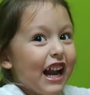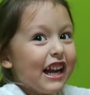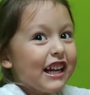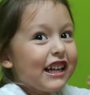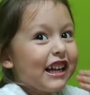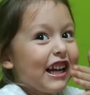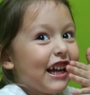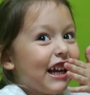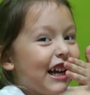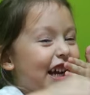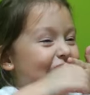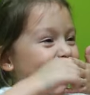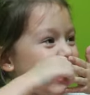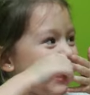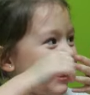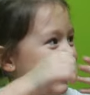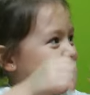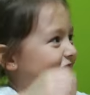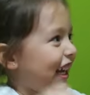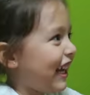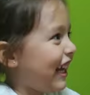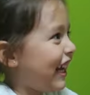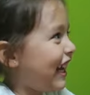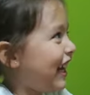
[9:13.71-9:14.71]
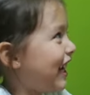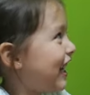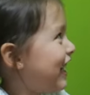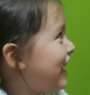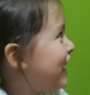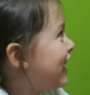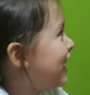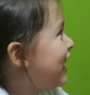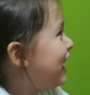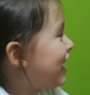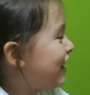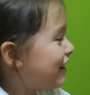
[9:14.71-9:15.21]
oh my god.
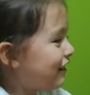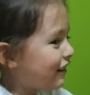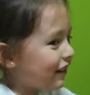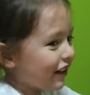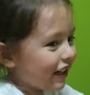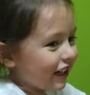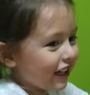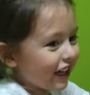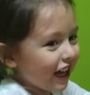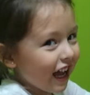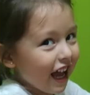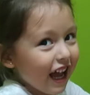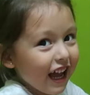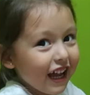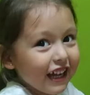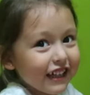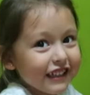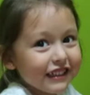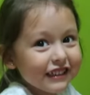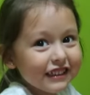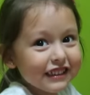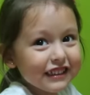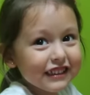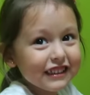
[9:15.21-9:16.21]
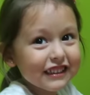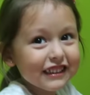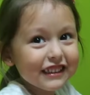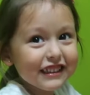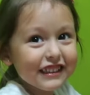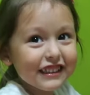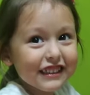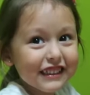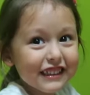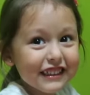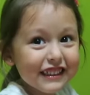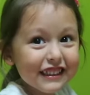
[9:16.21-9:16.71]
Eating. It's gonna give you a good poop
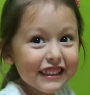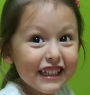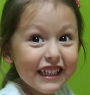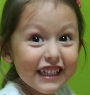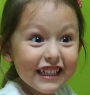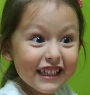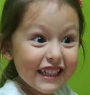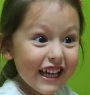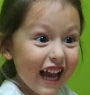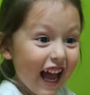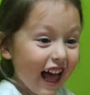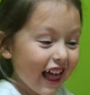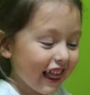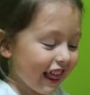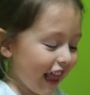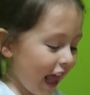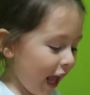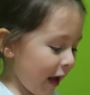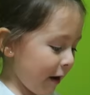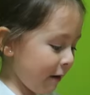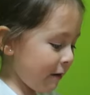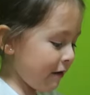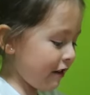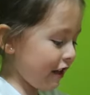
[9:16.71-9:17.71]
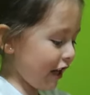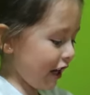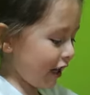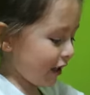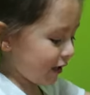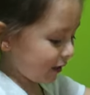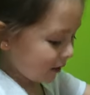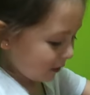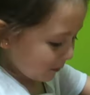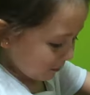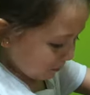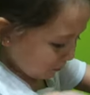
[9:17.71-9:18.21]
afterwards? Yeah, like
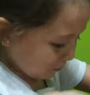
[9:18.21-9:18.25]
this.